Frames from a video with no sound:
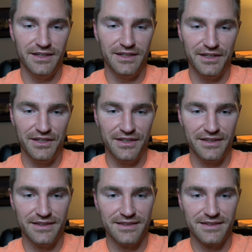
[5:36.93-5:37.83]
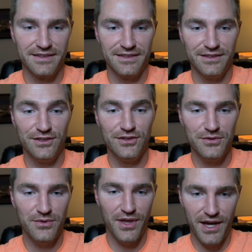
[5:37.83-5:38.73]
And to
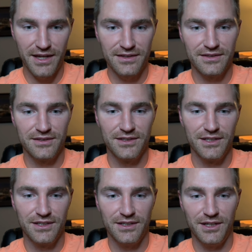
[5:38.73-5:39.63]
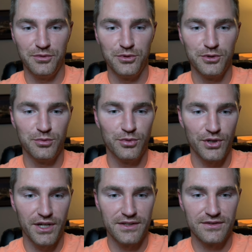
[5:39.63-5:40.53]
do that, I will
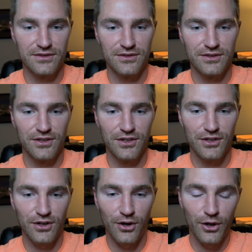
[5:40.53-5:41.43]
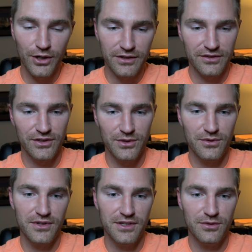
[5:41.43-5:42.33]
press R to go to
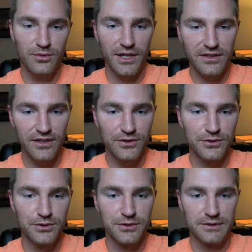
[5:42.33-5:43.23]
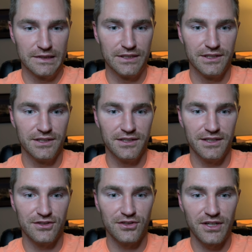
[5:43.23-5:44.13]
the rectangle
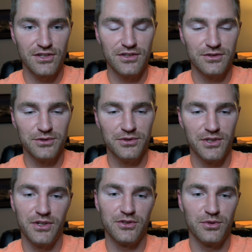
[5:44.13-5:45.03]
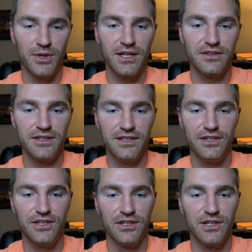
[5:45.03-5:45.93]
selection tool. You can also right click
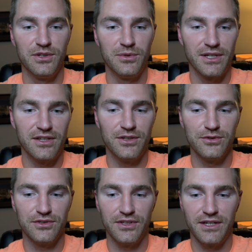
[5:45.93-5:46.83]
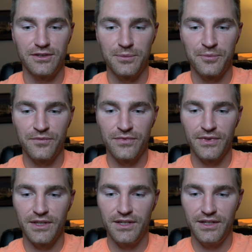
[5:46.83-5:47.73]
here and go to rectangle select.
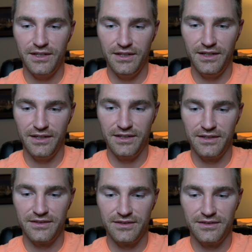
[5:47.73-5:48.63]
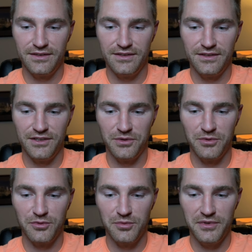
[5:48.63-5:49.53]
And
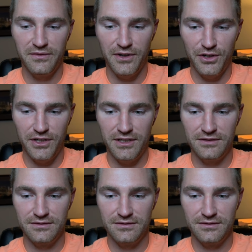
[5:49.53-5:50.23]
we'll be very